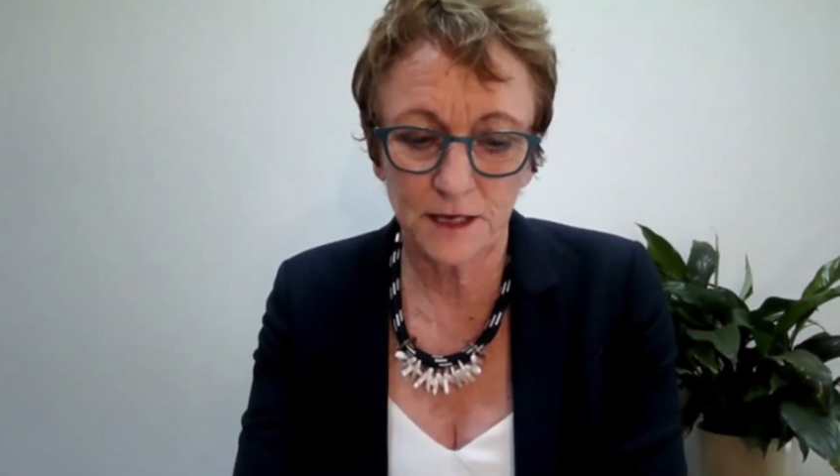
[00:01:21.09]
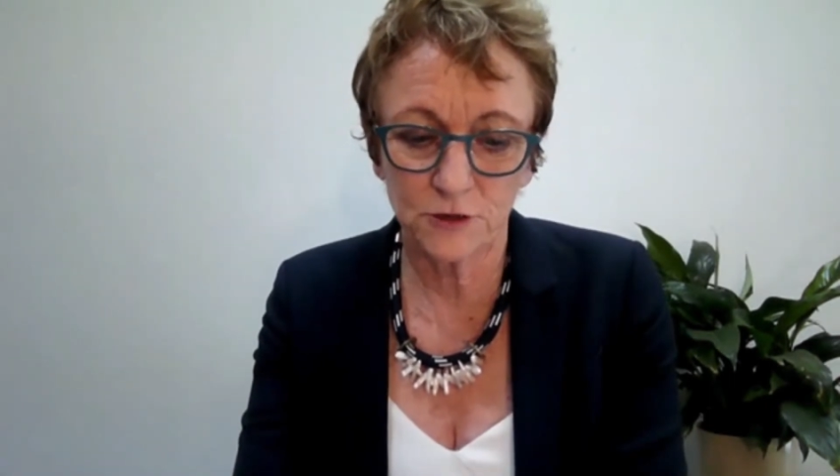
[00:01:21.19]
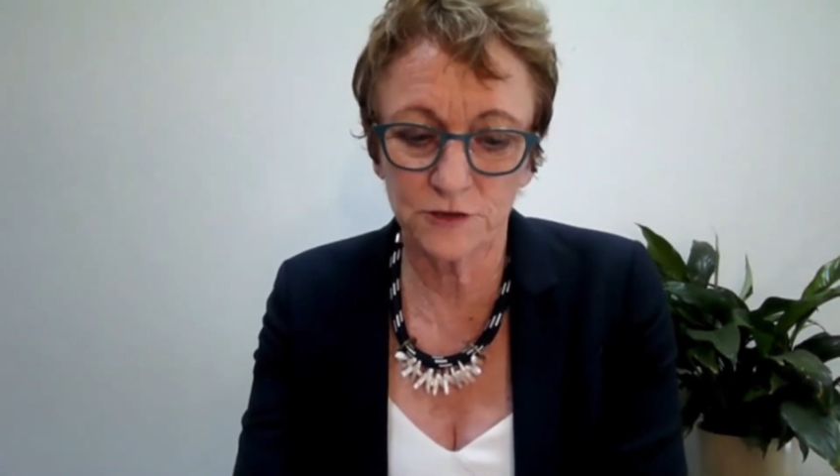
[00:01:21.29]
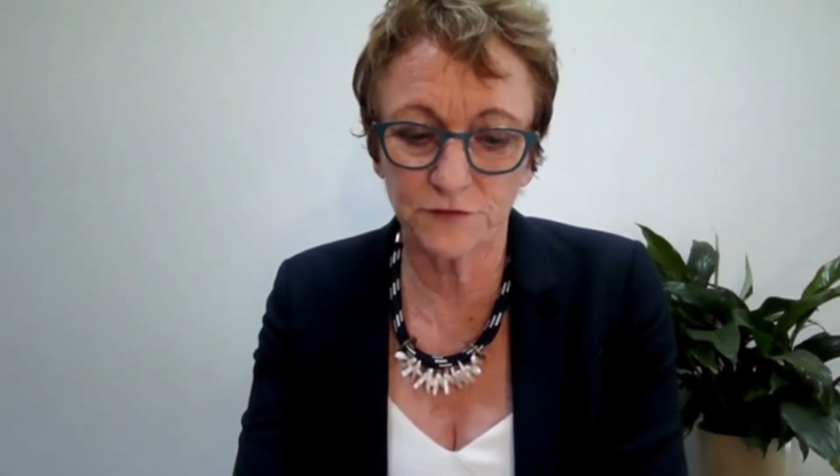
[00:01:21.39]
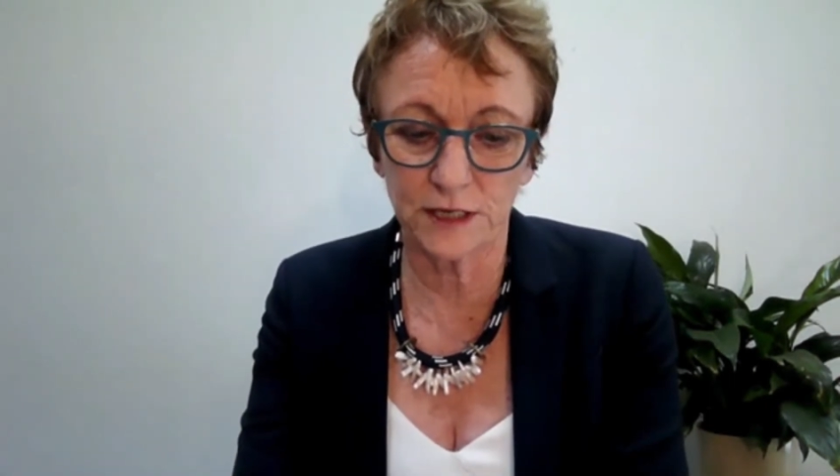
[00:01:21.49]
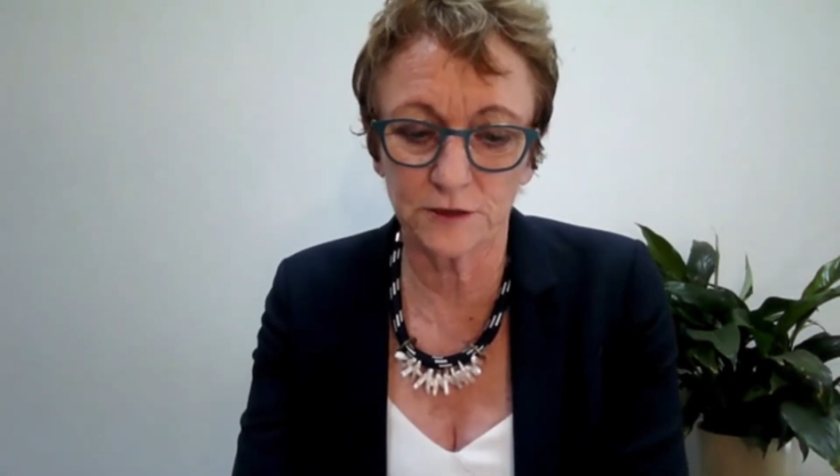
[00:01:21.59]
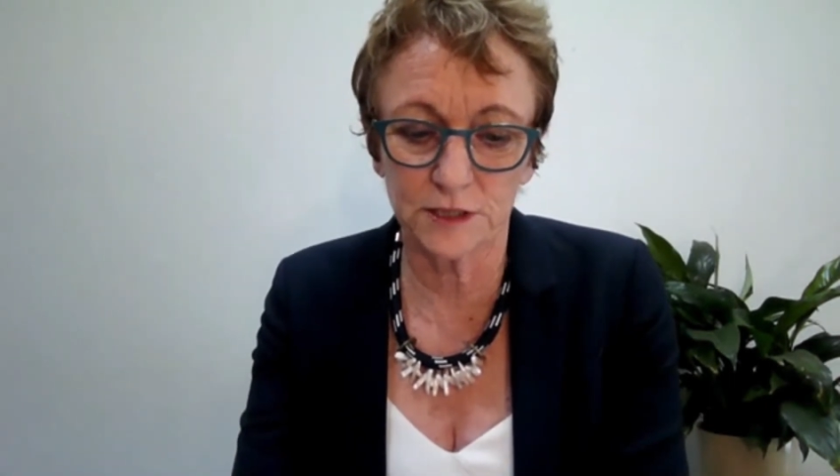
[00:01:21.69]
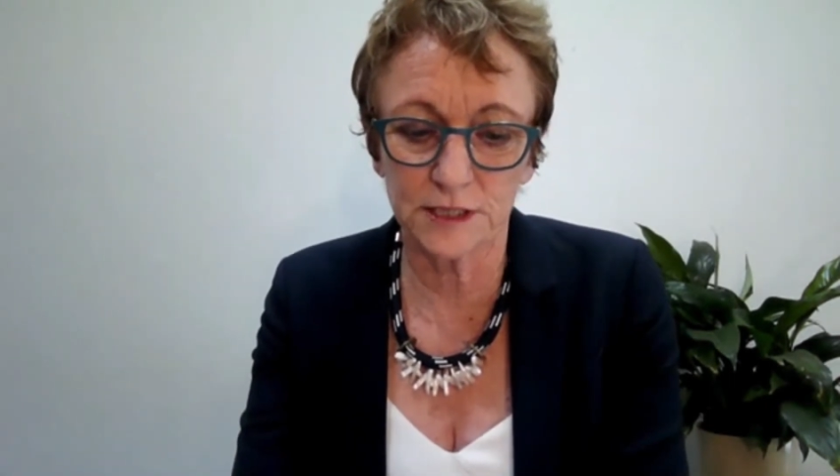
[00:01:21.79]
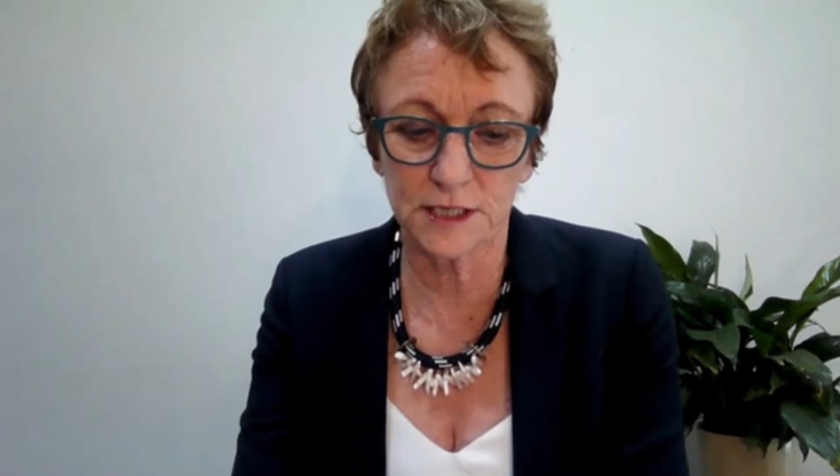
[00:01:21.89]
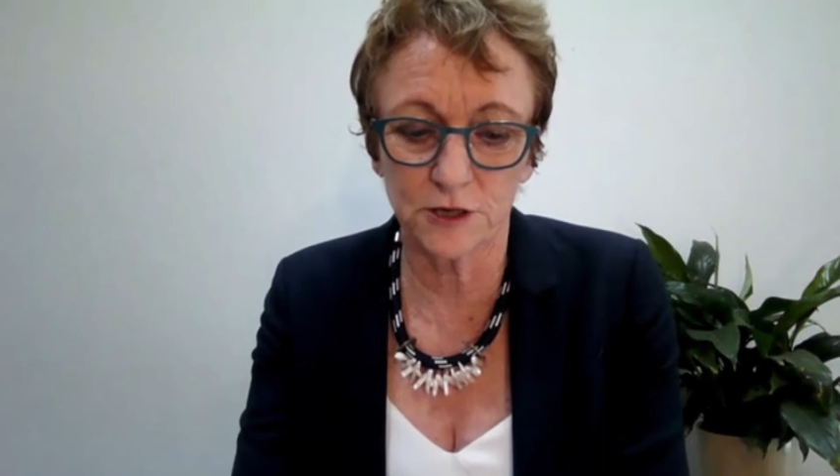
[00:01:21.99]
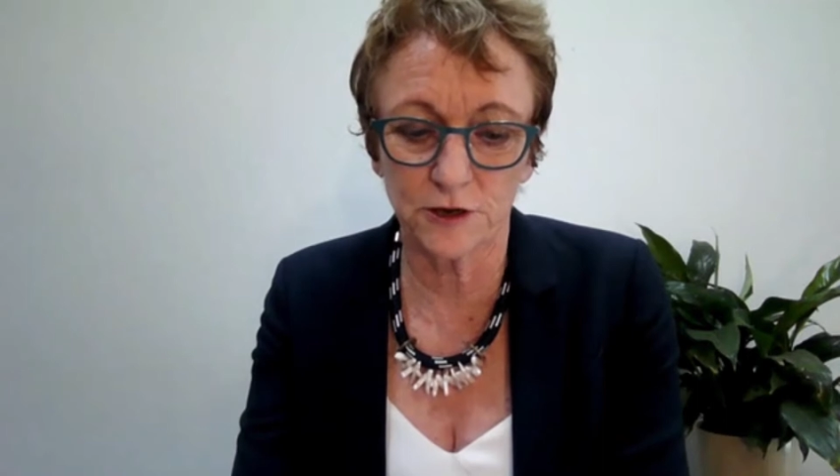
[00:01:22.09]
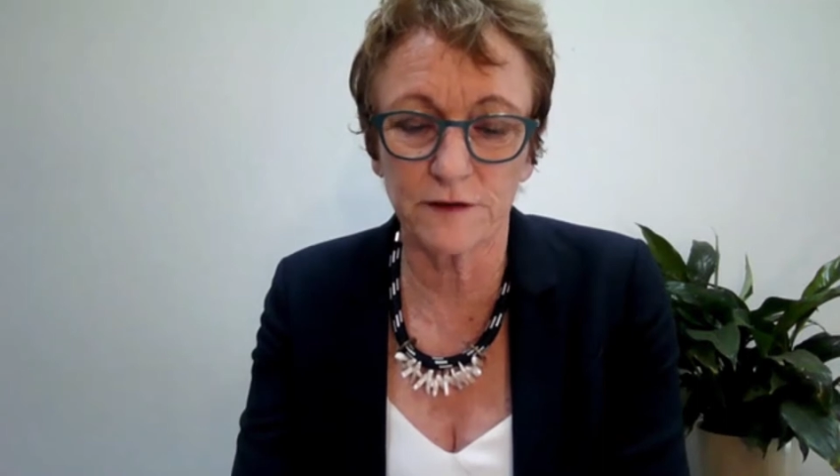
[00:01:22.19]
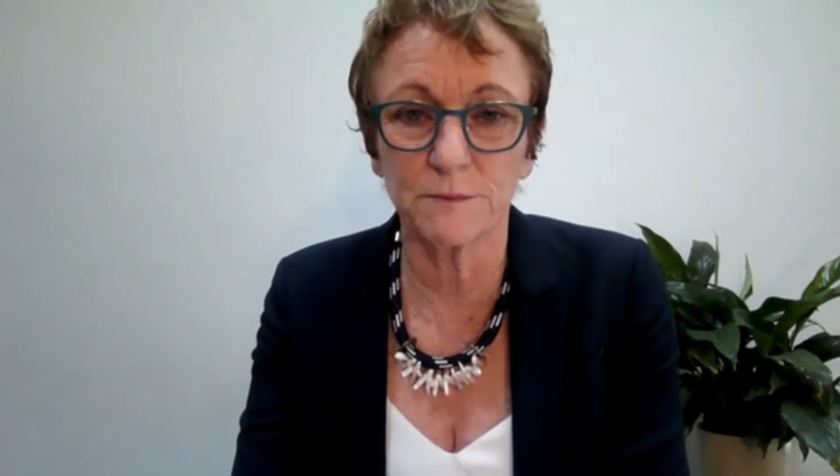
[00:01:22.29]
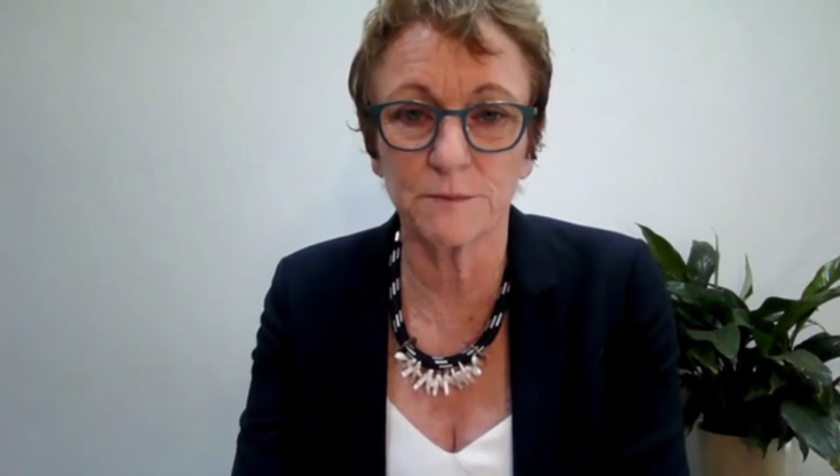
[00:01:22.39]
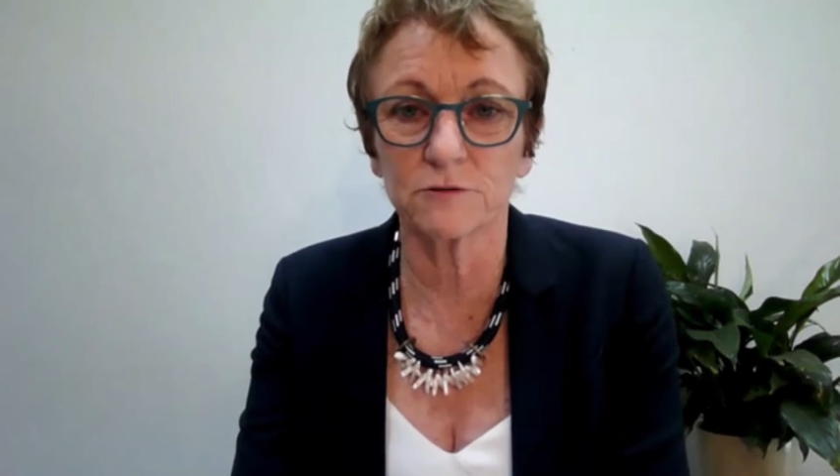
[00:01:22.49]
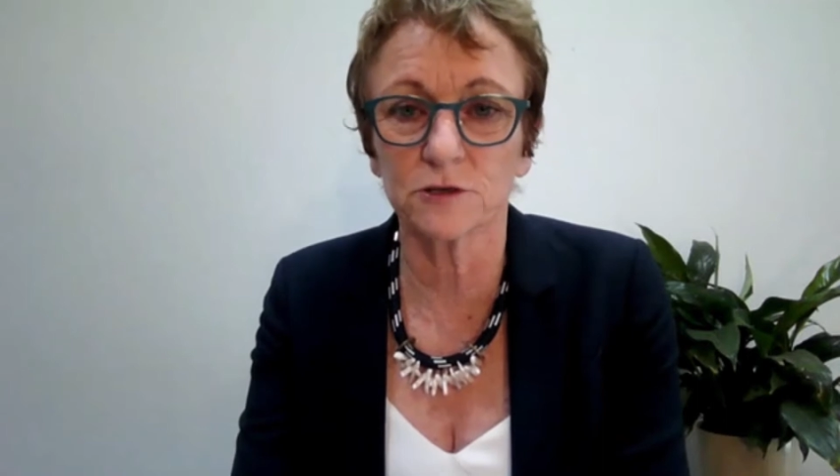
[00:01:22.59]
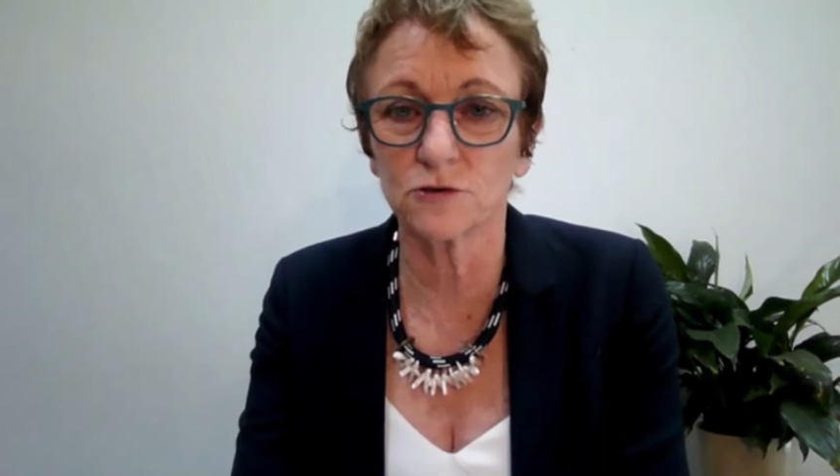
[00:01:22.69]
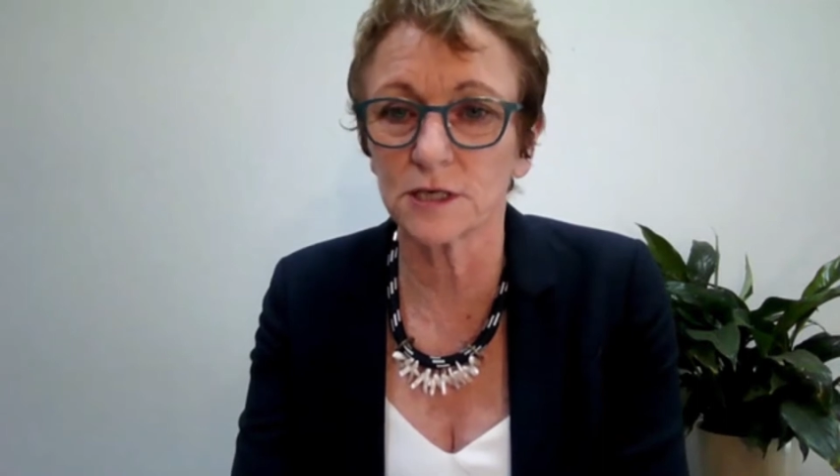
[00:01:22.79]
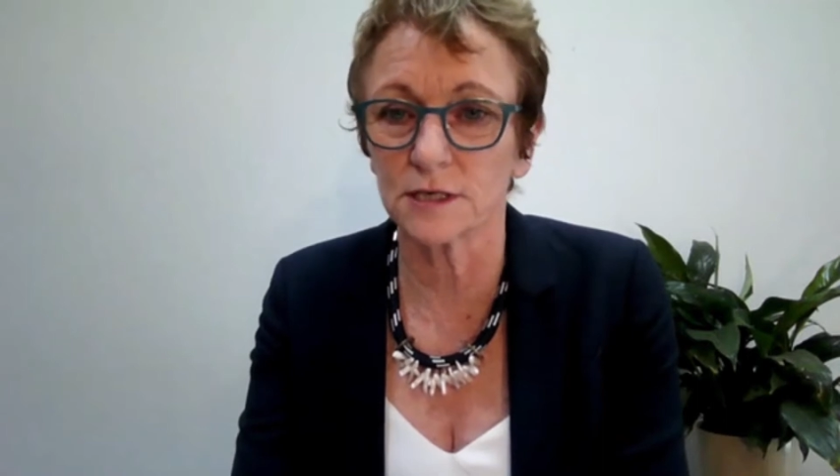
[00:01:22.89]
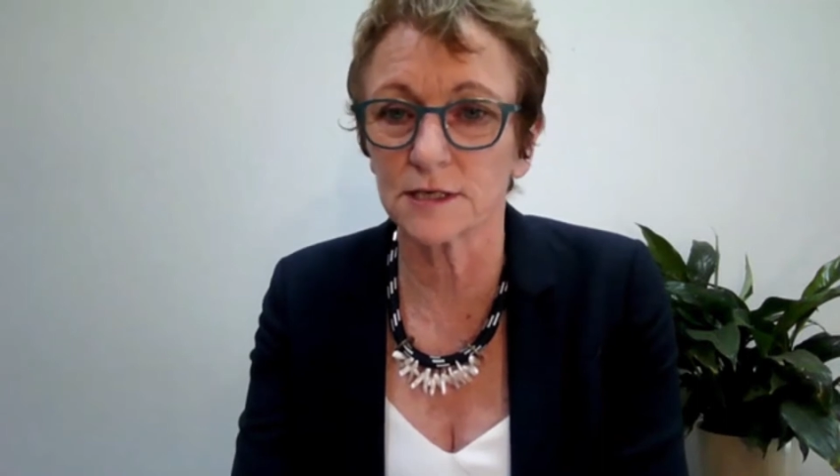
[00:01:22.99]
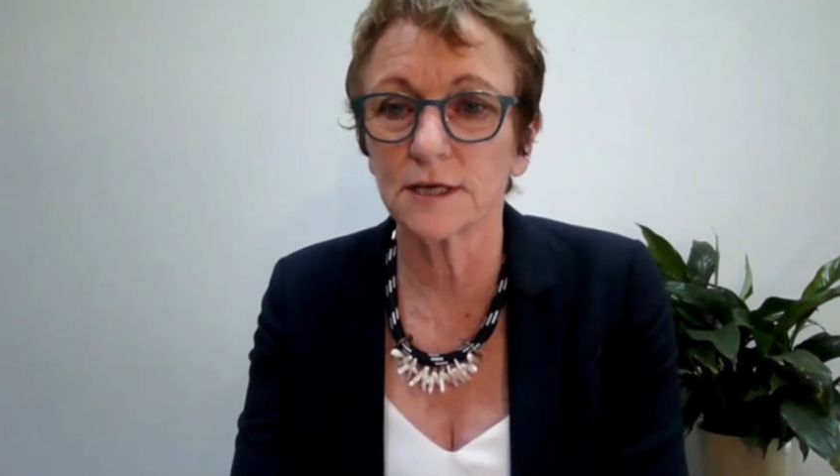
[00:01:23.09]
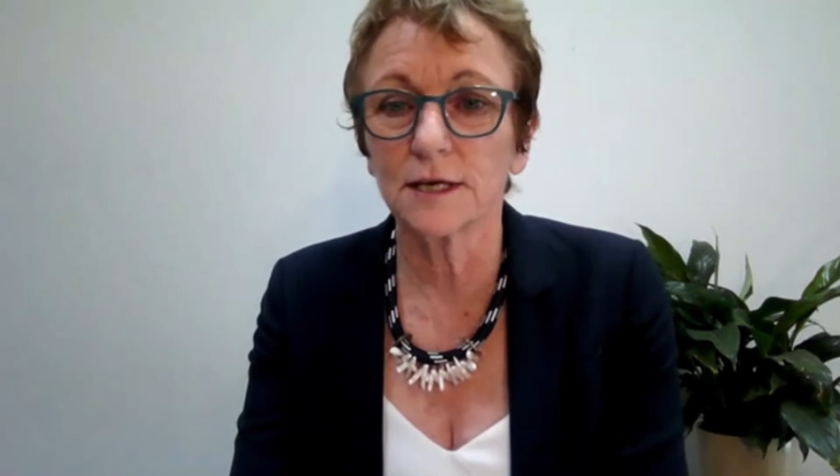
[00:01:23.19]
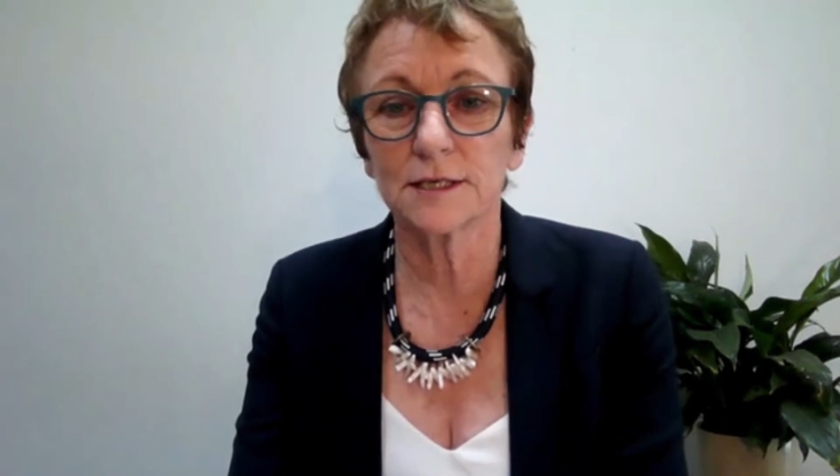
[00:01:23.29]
who's founder and CEO of MB Resources.